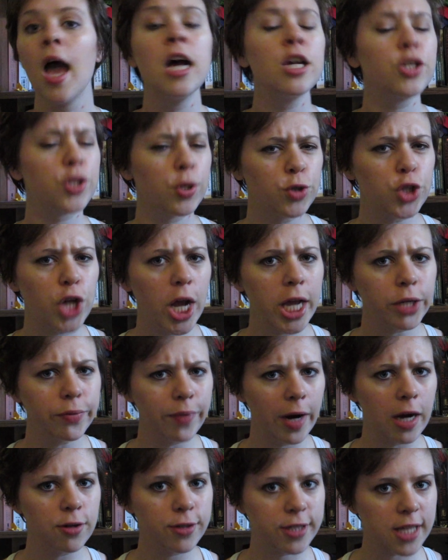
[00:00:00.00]
So Jane
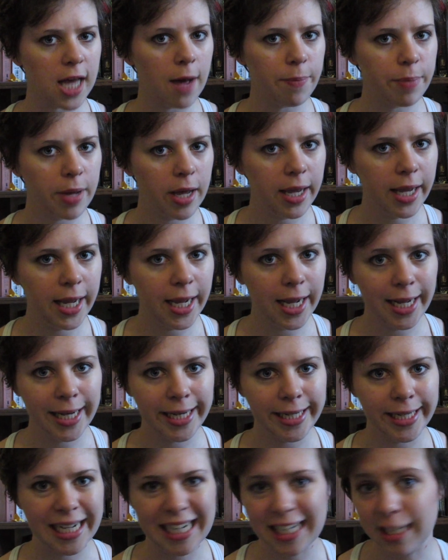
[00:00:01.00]
grows up
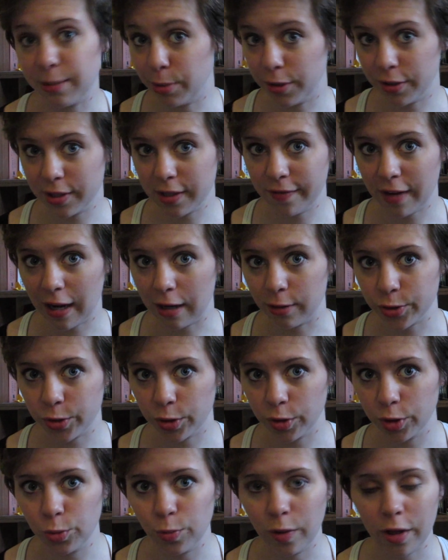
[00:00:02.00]
in an abusive
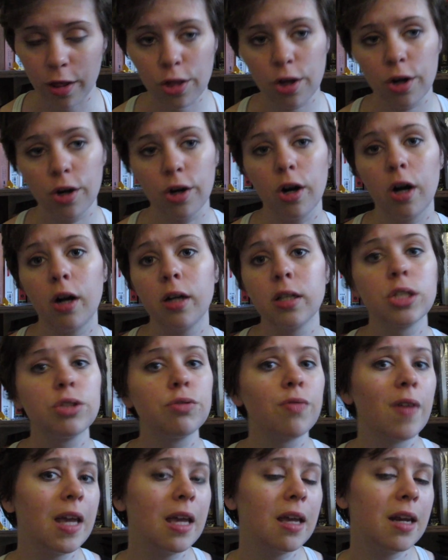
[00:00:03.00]
household with her Aunt
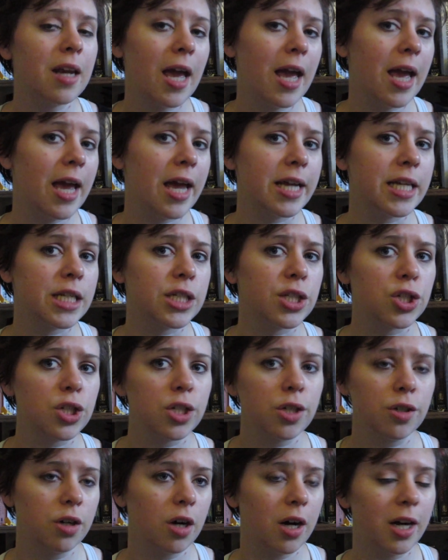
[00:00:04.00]
Reed and
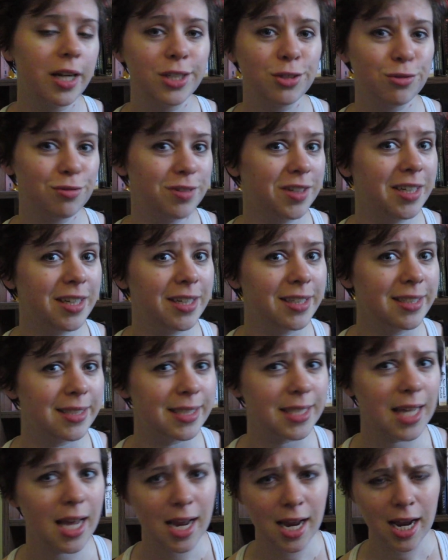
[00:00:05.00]
her Aunt
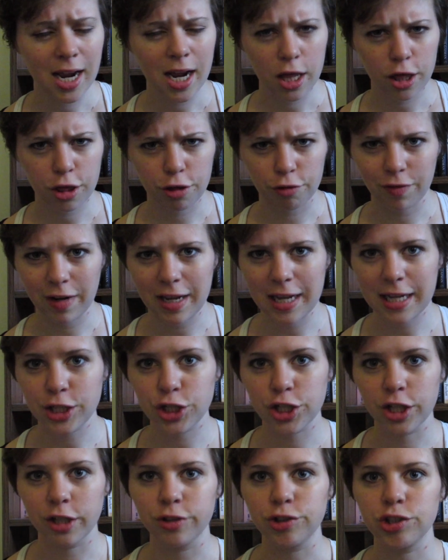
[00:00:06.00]
Reed's three
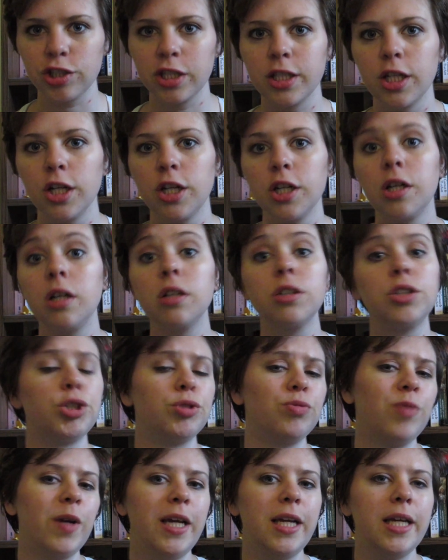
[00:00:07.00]
children. Her Uncle
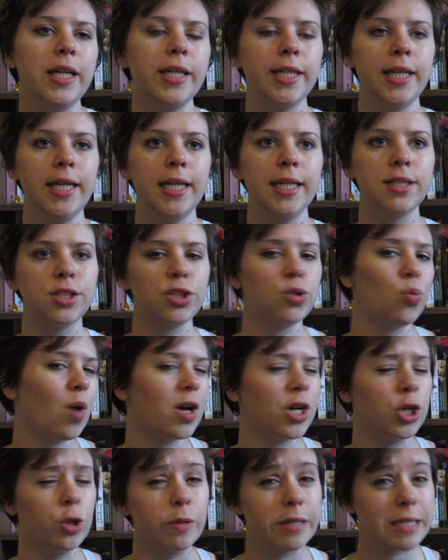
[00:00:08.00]
Reed is the
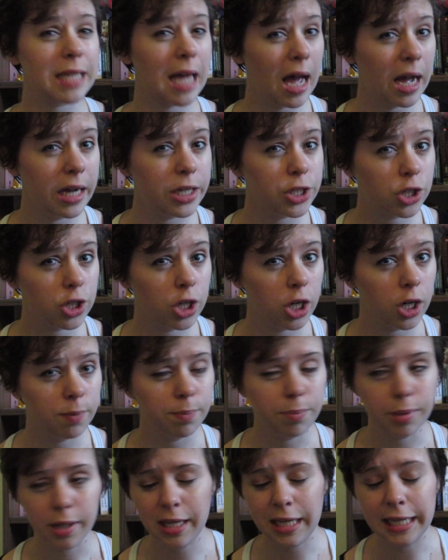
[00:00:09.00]
one who is kind to her,
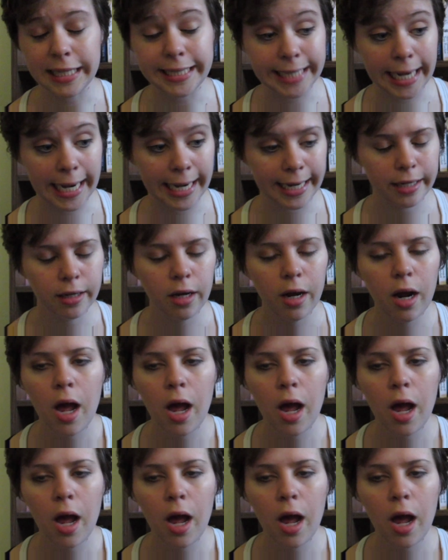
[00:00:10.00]
but he died.